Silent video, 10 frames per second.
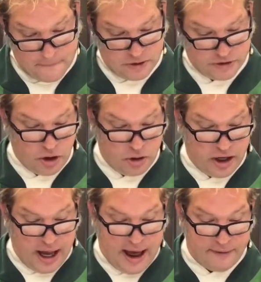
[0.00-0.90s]
So you
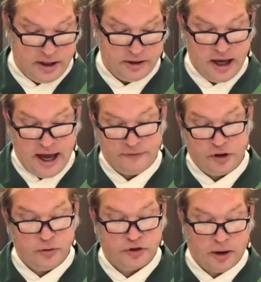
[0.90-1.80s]
have it. You have
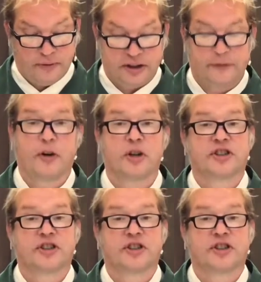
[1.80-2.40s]
two servants. The first